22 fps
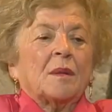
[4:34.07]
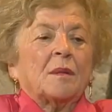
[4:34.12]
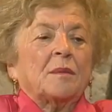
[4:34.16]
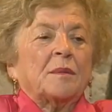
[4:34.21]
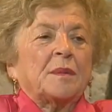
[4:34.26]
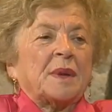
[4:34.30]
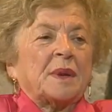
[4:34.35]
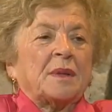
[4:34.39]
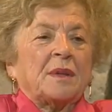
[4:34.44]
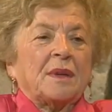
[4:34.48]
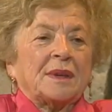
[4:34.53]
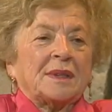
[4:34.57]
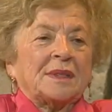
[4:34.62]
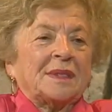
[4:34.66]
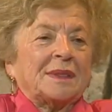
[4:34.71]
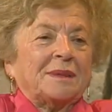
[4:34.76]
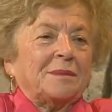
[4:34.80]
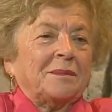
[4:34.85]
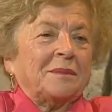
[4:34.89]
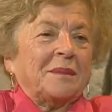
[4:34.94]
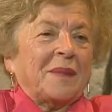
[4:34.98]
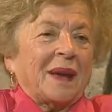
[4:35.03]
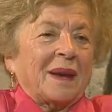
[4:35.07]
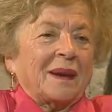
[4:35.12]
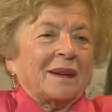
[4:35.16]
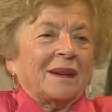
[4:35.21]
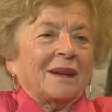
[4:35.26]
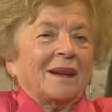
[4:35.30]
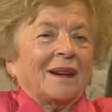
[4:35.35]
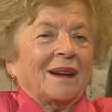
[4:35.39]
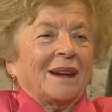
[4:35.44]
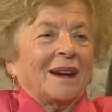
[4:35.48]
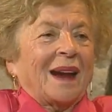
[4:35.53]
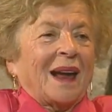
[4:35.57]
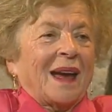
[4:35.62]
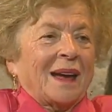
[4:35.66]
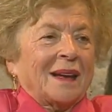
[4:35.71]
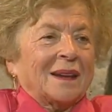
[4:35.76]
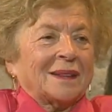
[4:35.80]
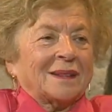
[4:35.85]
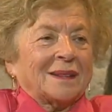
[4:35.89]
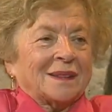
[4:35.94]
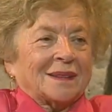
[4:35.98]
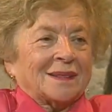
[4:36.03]
because my
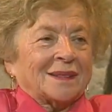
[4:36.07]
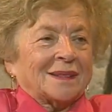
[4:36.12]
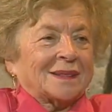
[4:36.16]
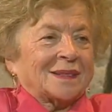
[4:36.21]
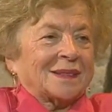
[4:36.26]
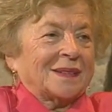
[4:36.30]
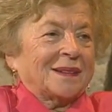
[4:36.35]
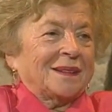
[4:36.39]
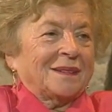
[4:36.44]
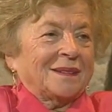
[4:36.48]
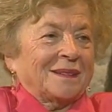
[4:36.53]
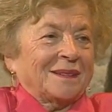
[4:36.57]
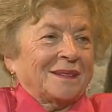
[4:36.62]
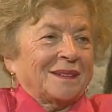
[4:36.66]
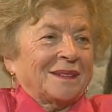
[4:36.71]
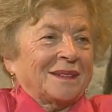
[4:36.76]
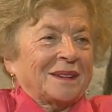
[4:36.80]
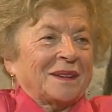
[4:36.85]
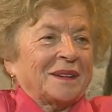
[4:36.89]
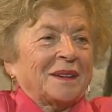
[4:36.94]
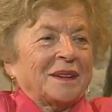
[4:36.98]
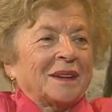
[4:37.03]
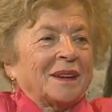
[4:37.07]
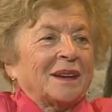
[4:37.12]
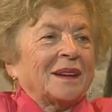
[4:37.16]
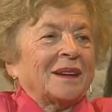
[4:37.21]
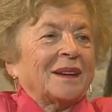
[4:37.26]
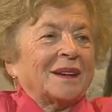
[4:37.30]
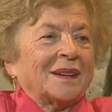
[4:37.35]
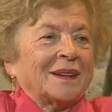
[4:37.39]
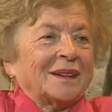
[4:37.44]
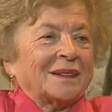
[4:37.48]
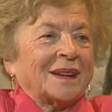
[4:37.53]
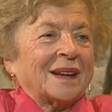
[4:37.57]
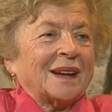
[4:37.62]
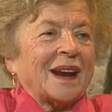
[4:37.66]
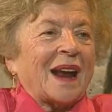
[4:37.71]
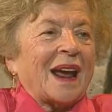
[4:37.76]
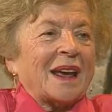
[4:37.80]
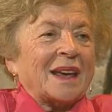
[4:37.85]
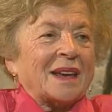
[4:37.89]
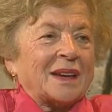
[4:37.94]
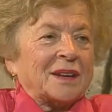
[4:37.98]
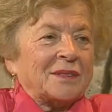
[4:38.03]
laughters are
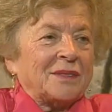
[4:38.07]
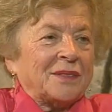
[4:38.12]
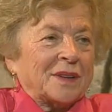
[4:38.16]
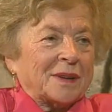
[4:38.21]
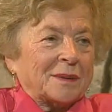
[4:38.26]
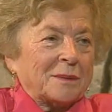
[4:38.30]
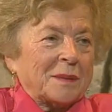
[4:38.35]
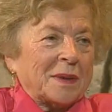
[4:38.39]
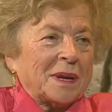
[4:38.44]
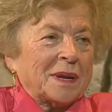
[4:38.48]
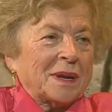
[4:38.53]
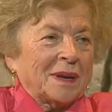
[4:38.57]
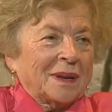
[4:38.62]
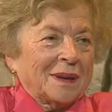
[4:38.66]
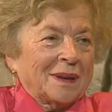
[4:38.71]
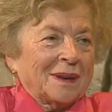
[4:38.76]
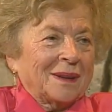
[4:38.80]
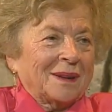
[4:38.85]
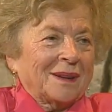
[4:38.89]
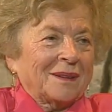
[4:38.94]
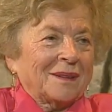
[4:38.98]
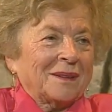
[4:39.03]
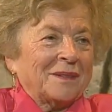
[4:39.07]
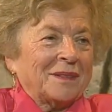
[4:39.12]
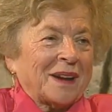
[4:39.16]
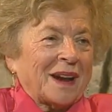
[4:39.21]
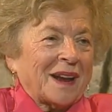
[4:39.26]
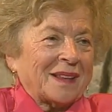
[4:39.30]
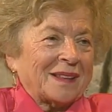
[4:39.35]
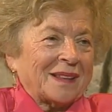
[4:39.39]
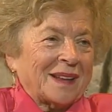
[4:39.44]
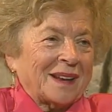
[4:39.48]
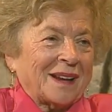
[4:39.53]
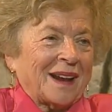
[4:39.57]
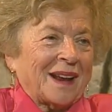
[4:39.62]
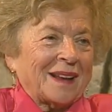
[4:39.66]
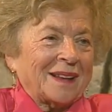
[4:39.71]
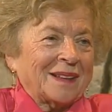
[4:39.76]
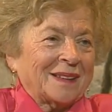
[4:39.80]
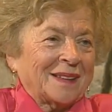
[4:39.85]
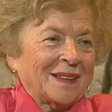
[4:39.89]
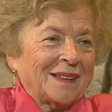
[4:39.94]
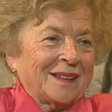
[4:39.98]
crying for me Friday night.